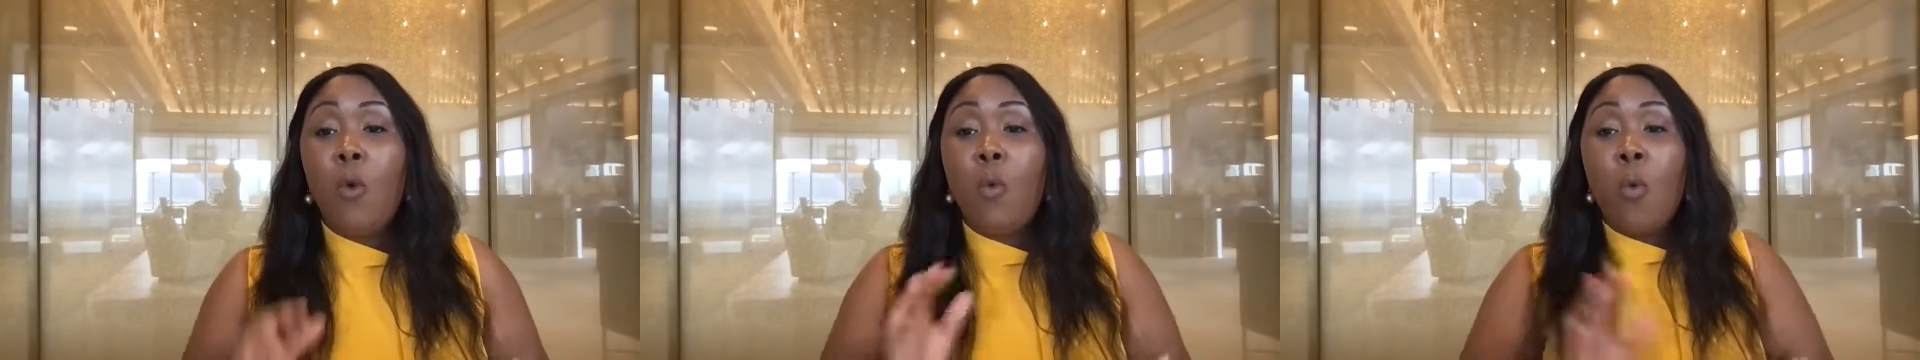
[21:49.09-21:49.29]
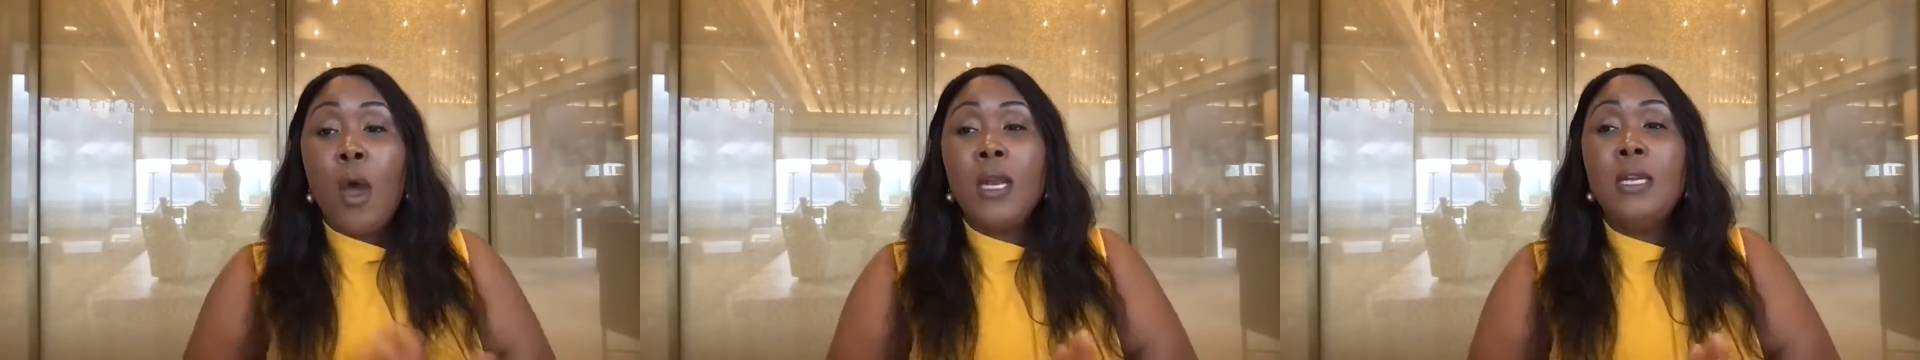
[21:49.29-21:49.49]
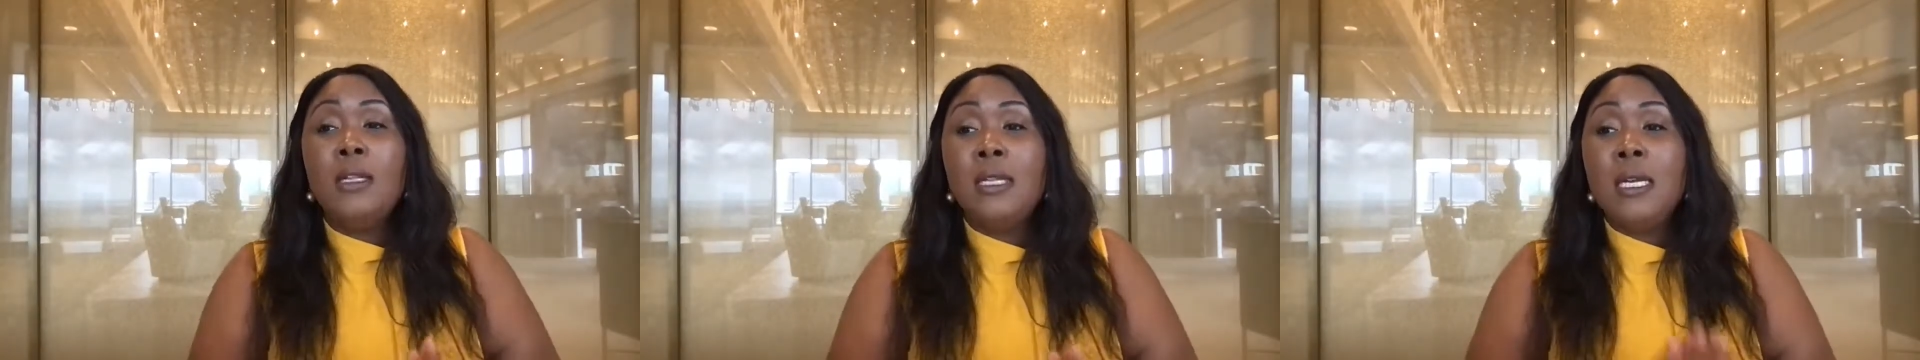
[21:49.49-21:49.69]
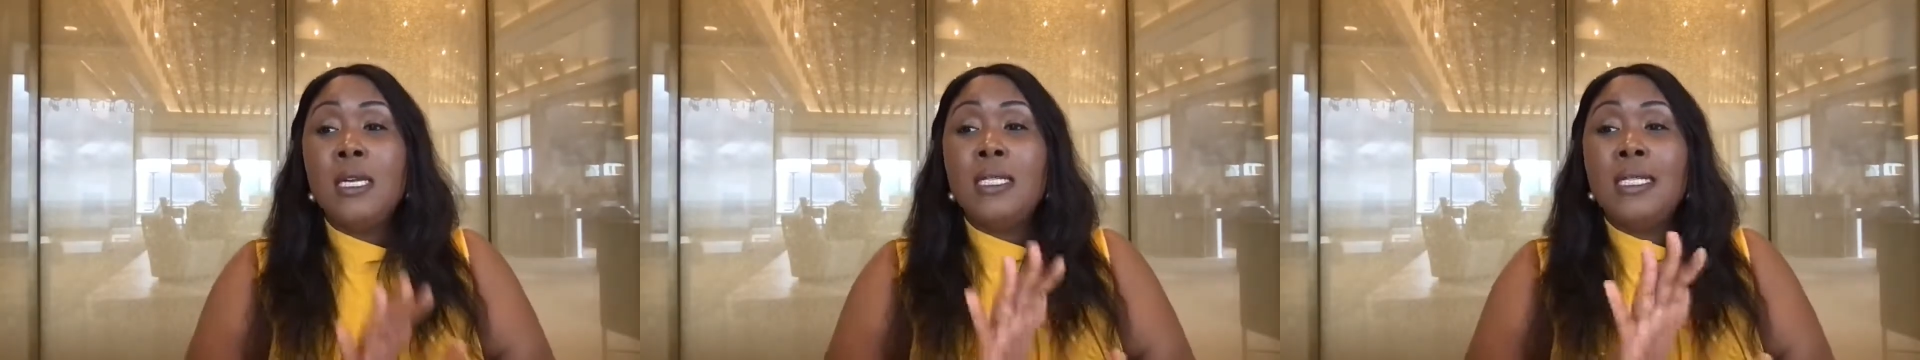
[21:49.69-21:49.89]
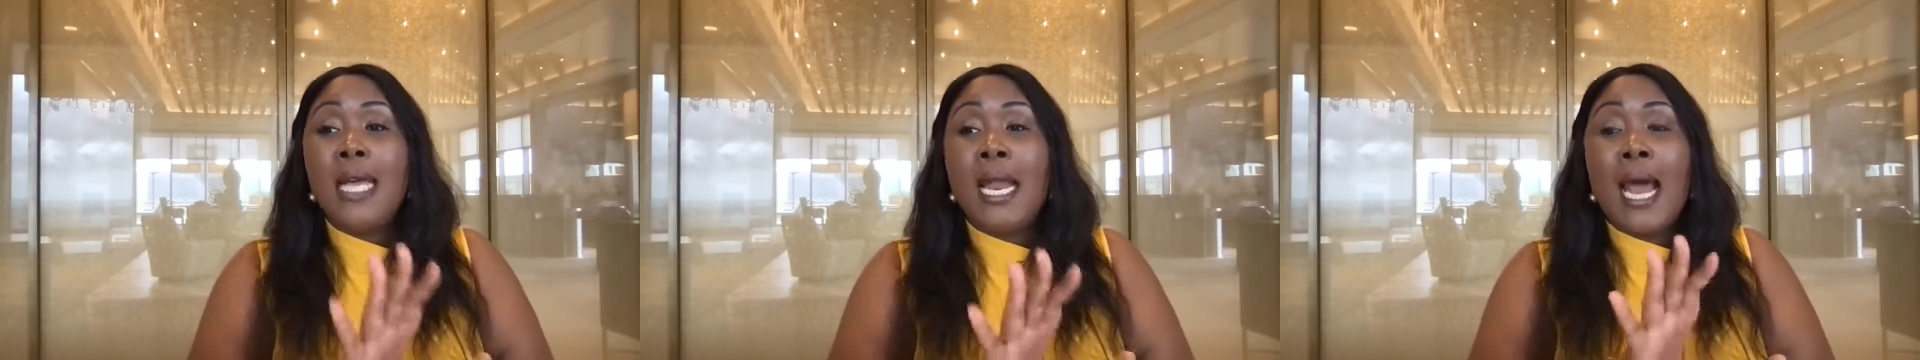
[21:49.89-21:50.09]
One of the
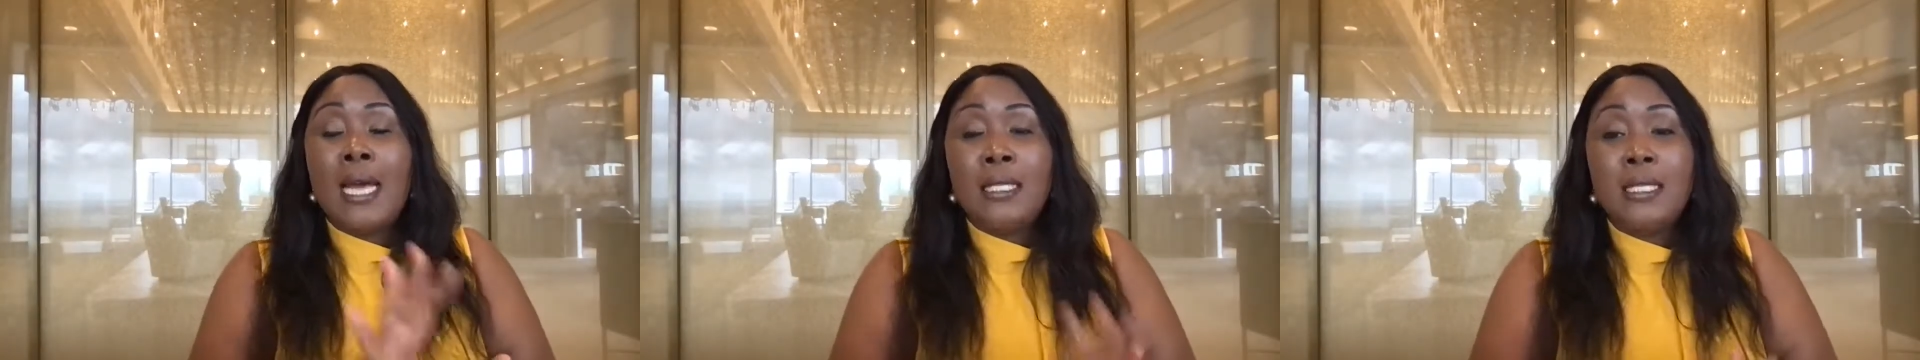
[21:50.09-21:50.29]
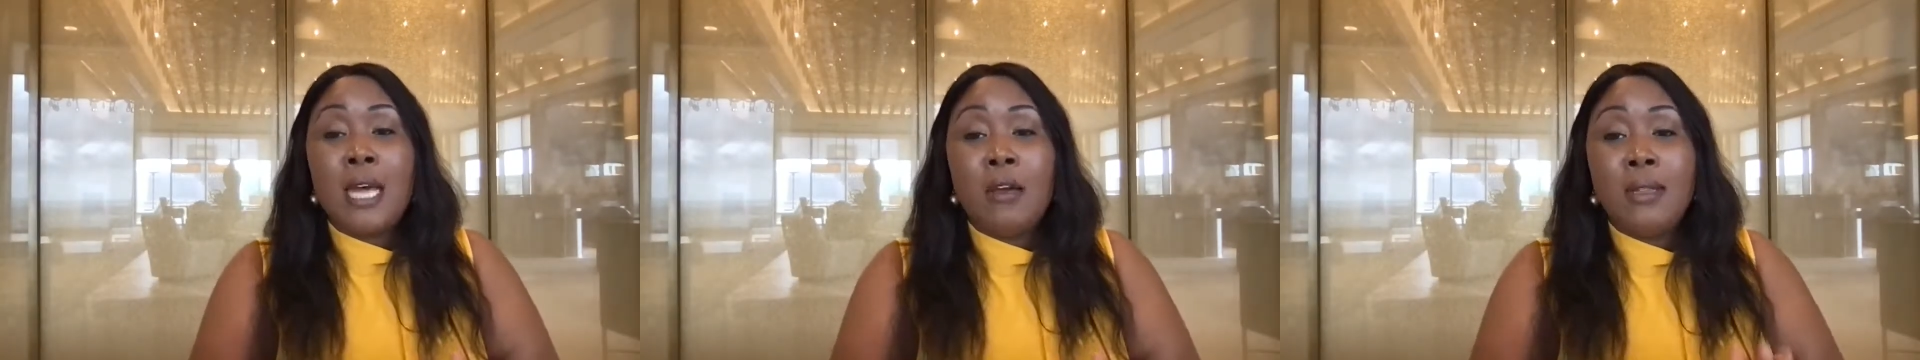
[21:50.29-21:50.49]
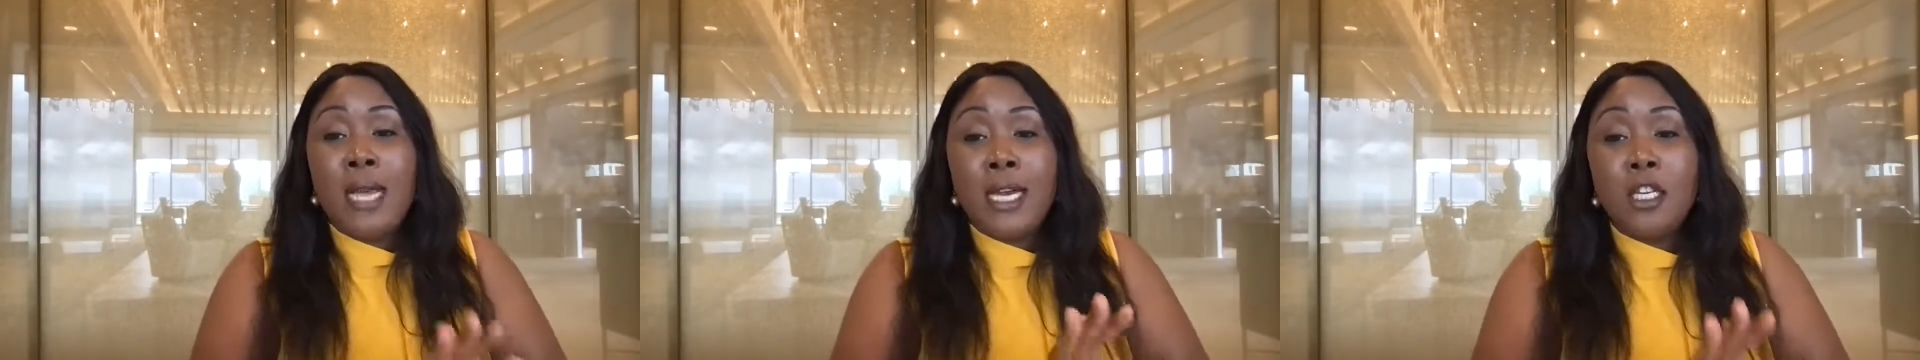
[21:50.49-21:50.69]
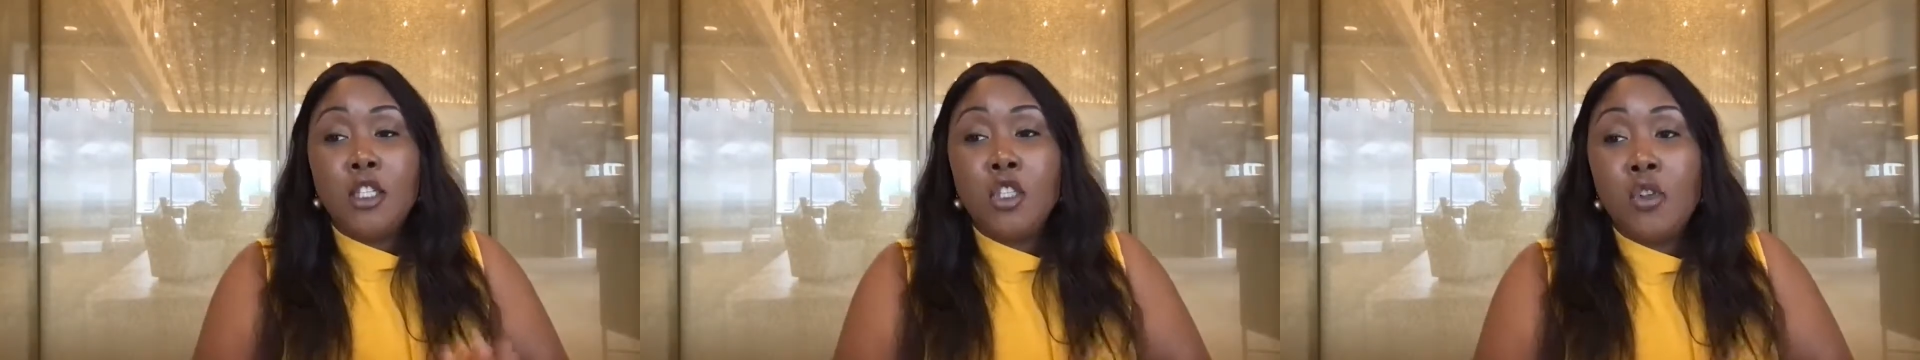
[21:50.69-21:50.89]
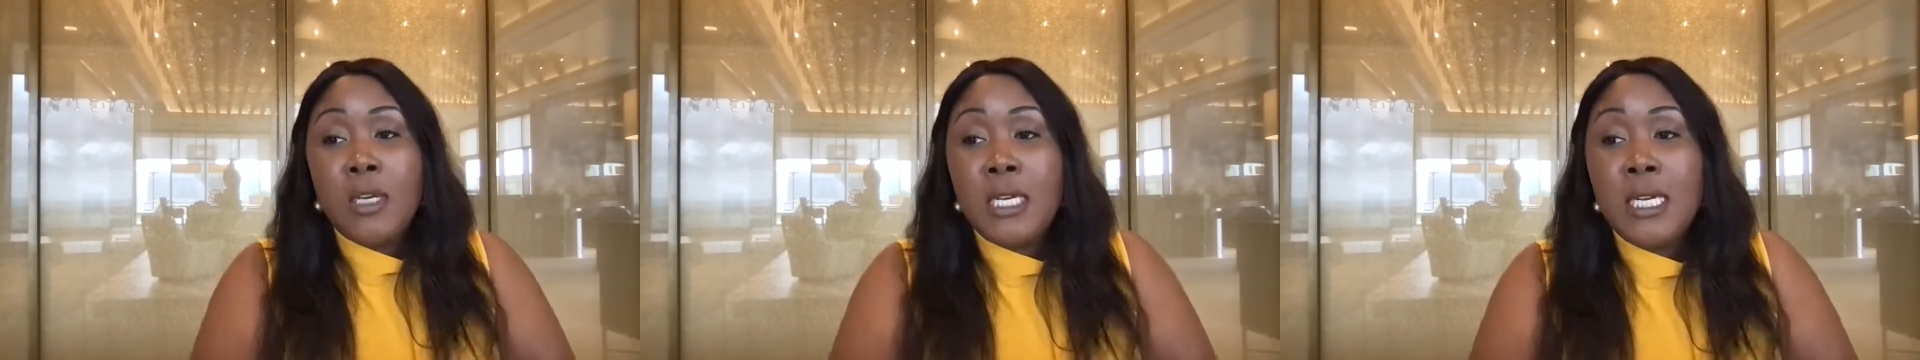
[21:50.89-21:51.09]
things that I saw that
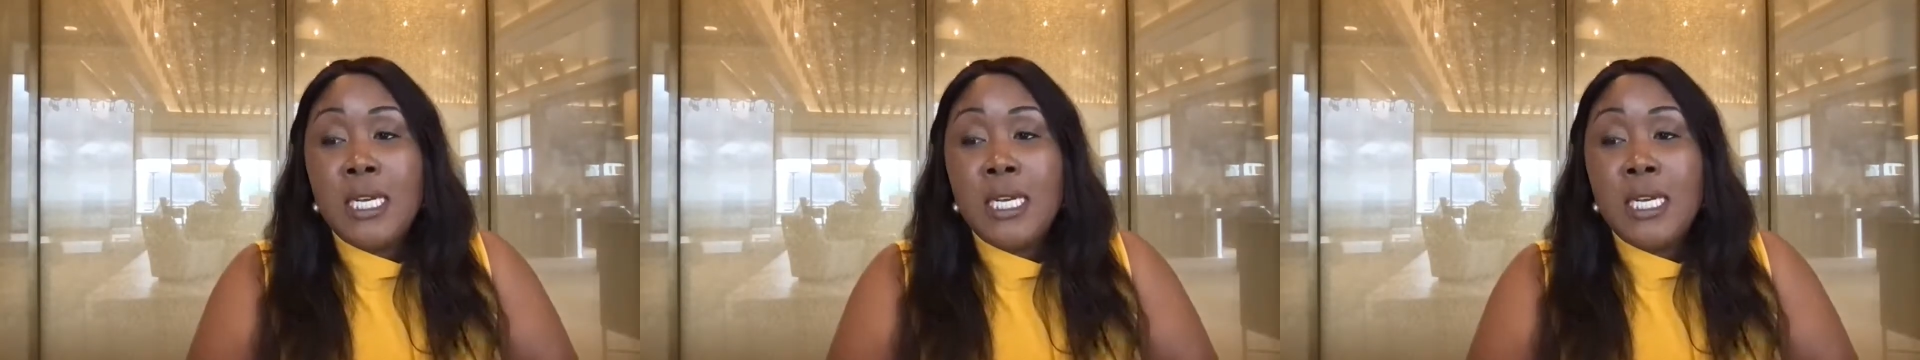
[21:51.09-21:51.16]
Katrina